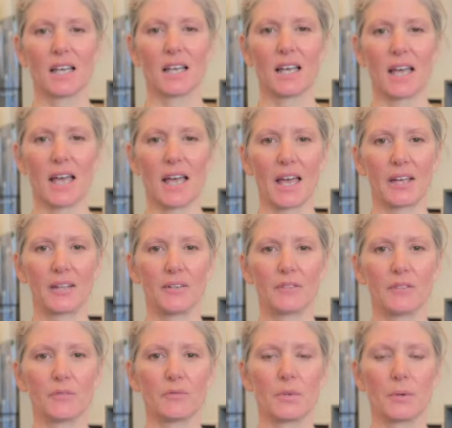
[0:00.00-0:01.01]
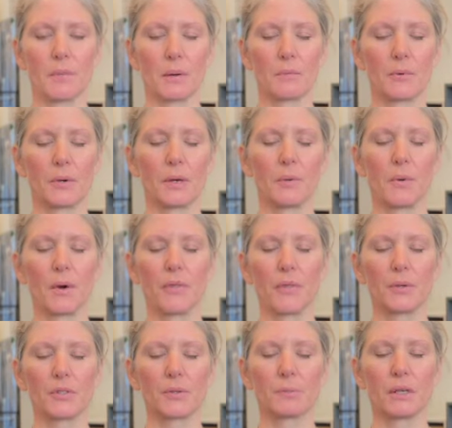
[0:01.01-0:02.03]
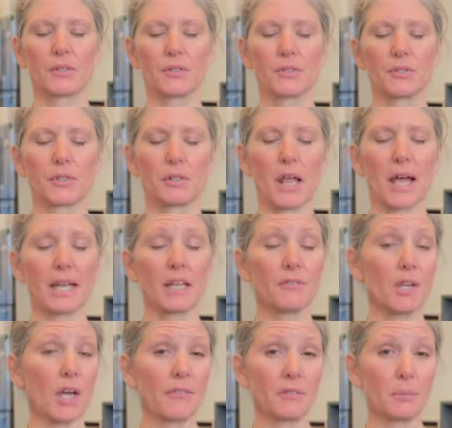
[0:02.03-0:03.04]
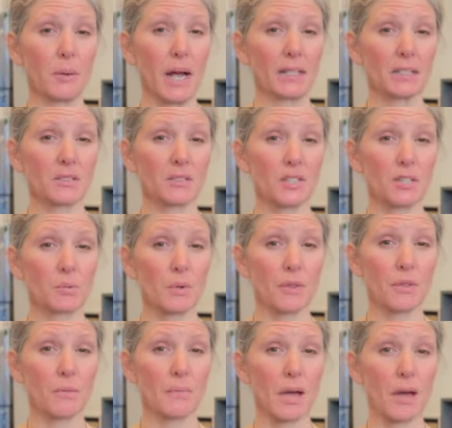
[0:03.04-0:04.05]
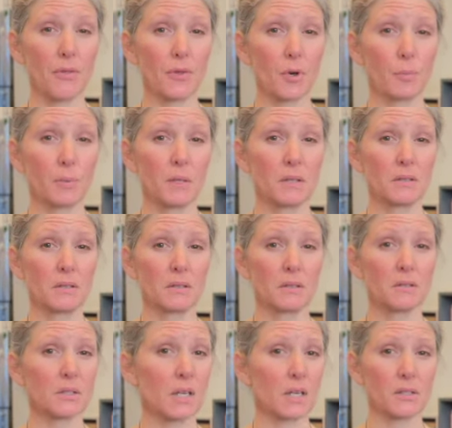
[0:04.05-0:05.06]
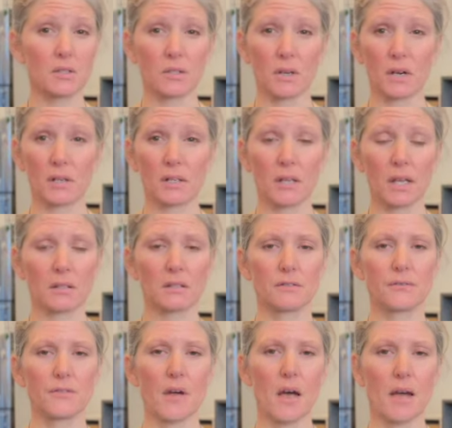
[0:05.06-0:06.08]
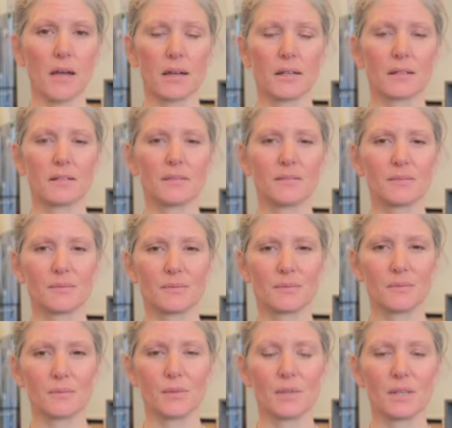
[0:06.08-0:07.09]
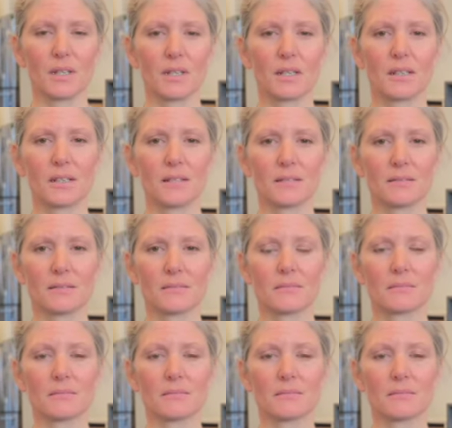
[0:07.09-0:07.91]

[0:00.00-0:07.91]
and remembering what those muscles are like. If you have to practice this with the mouth open to get started, that's fine. Breathing in.